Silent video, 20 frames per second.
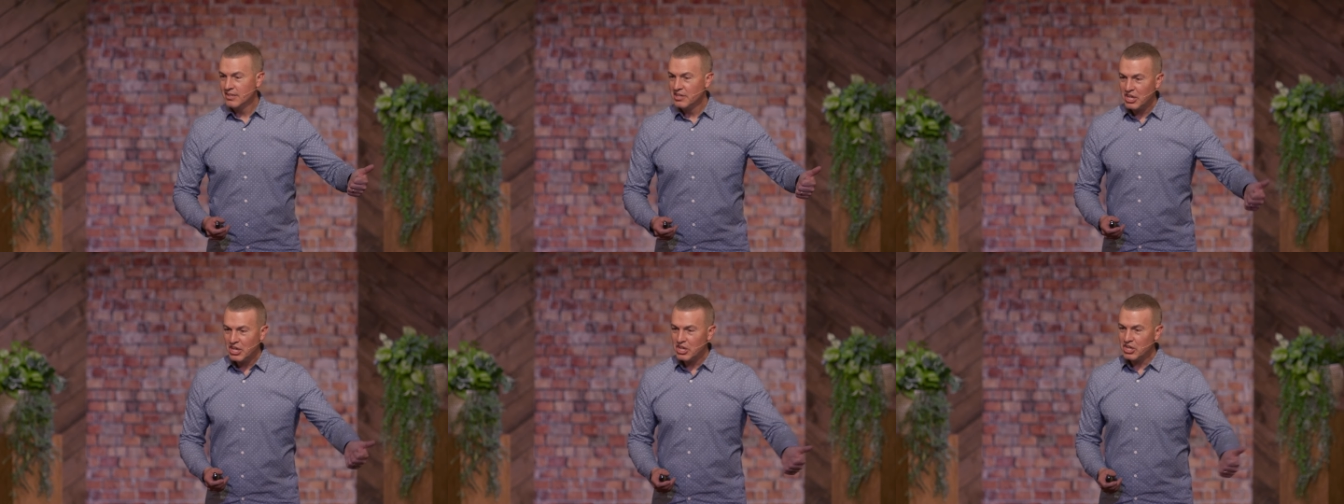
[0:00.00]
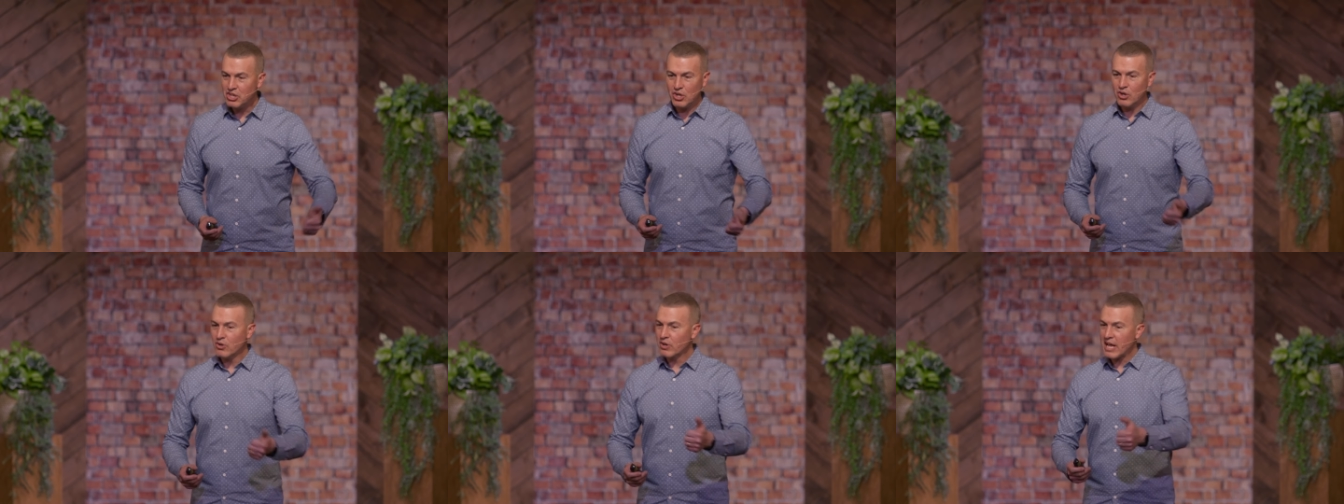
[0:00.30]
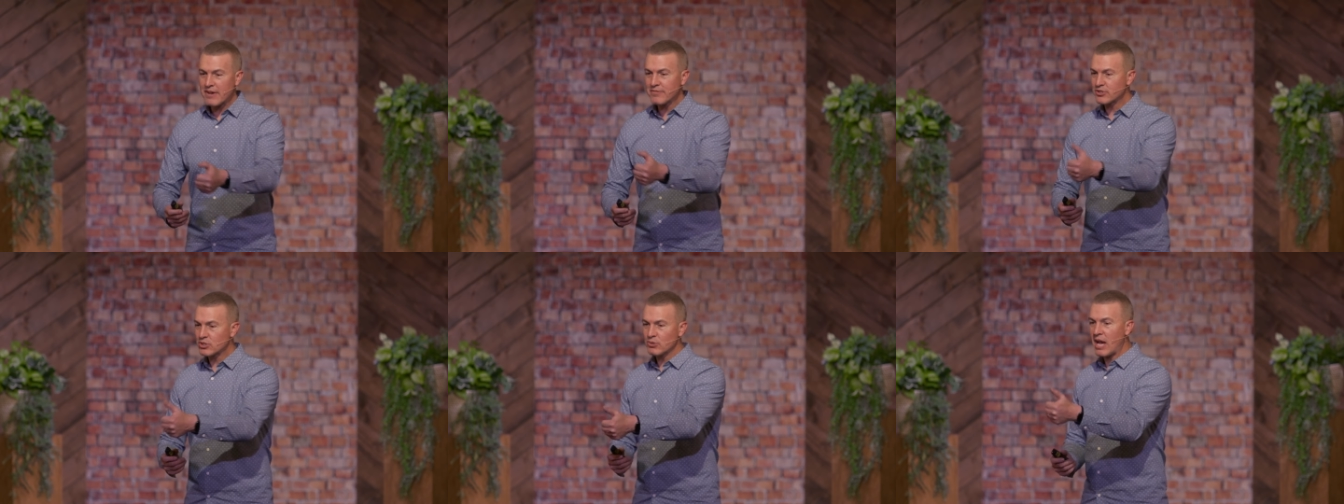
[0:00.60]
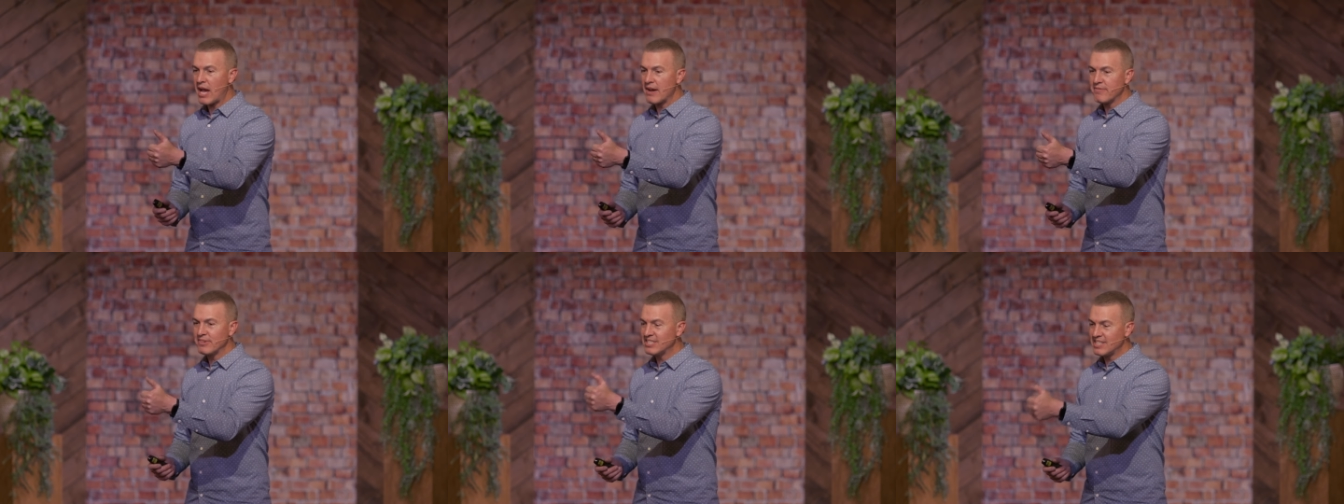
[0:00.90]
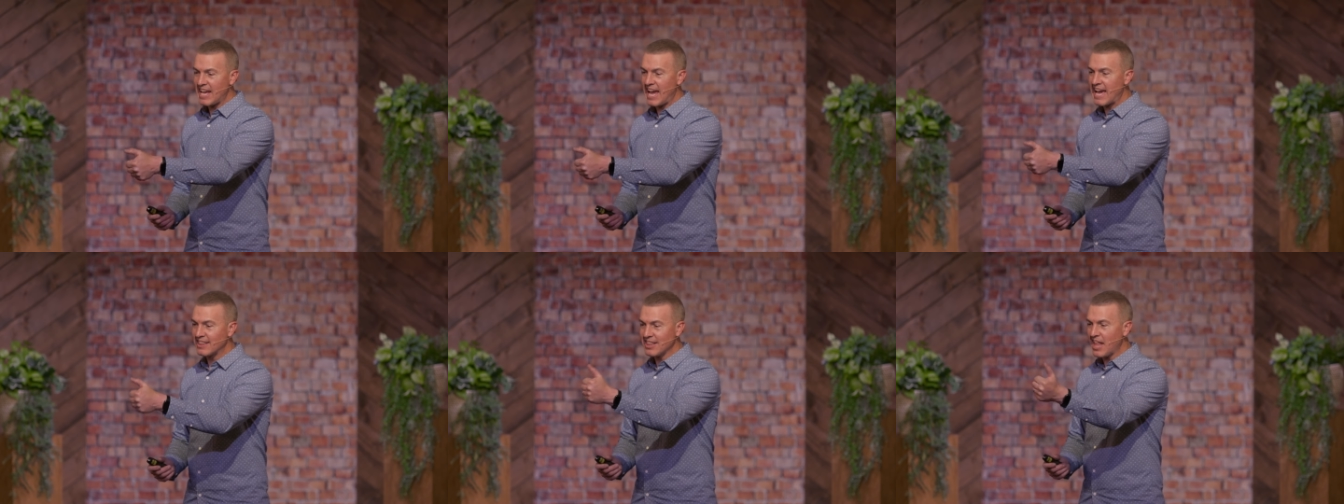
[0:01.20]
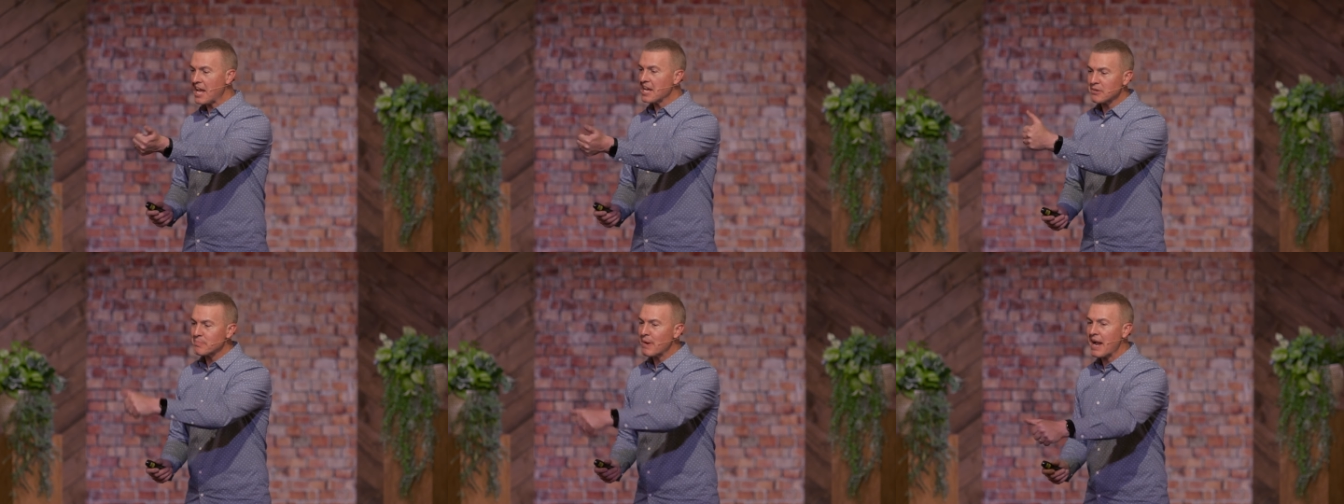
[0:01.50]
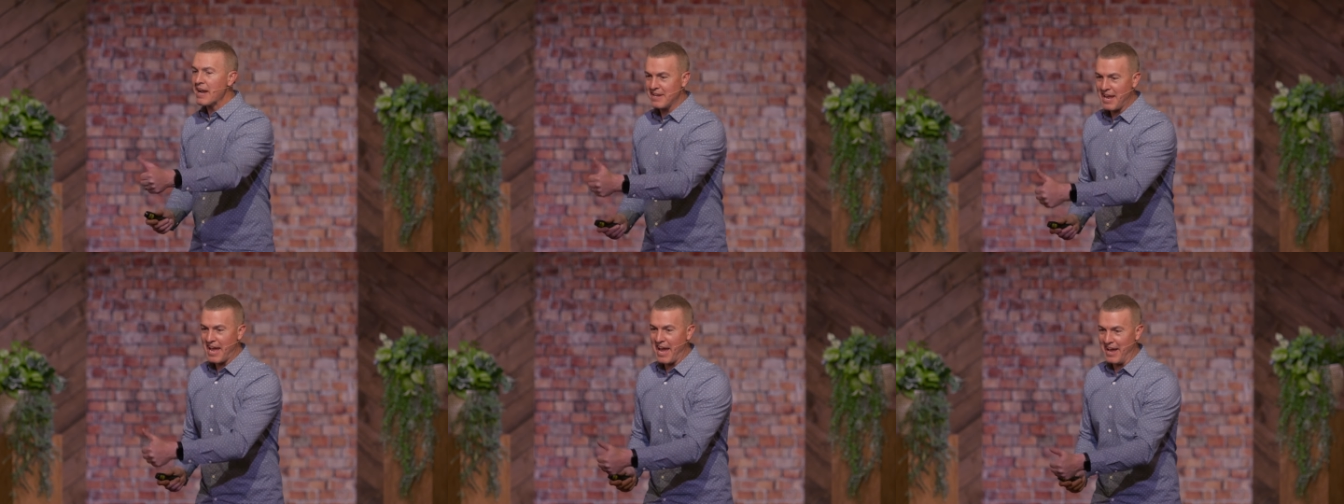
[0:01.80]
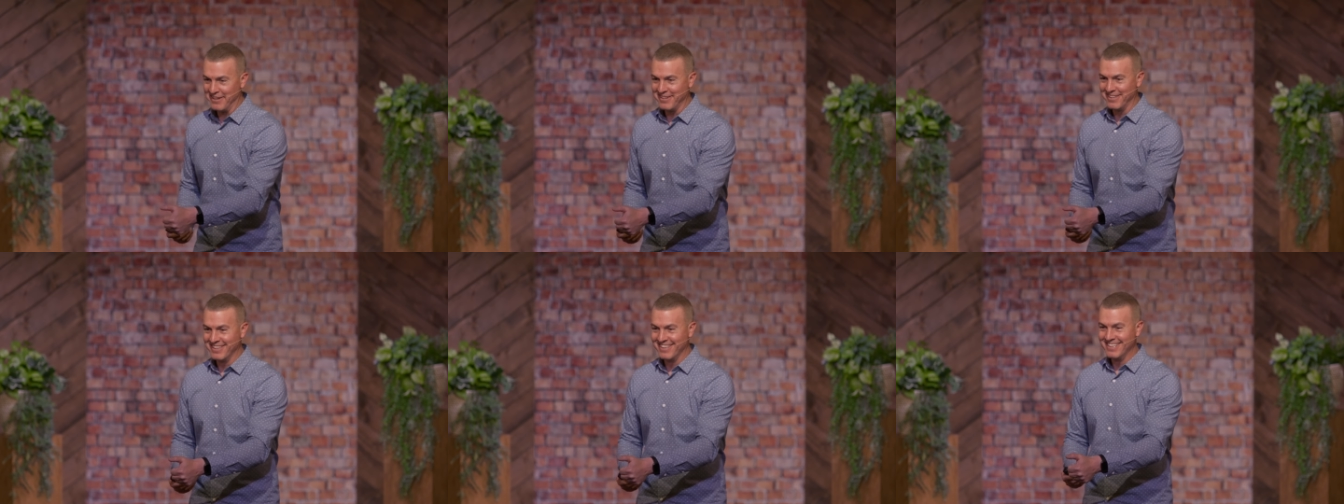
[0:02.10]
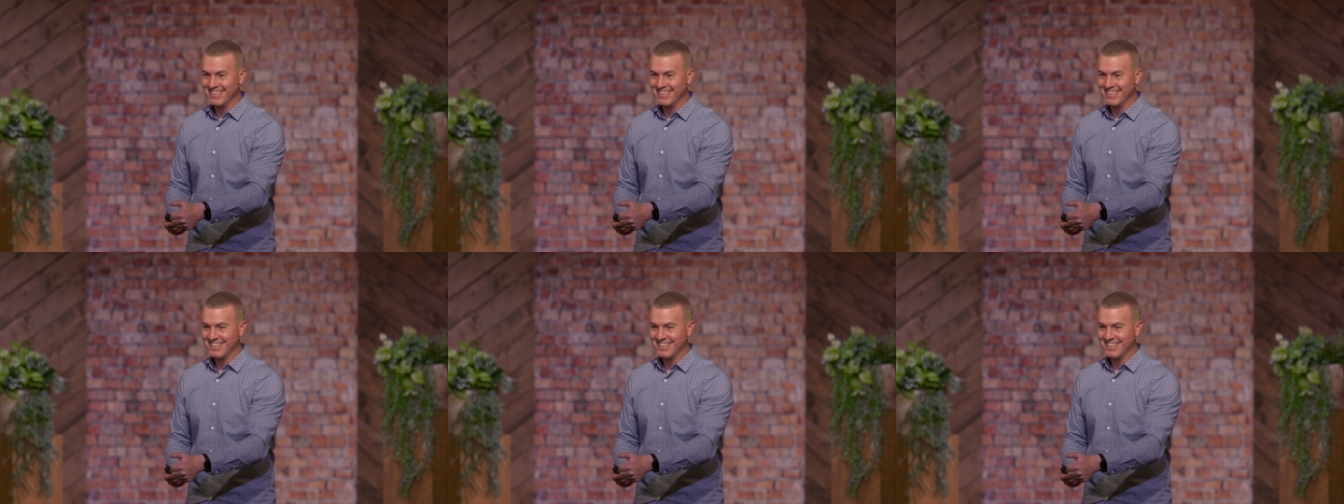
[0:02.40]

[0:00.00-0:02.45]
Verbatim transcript: You don't have to have a dad like my dad,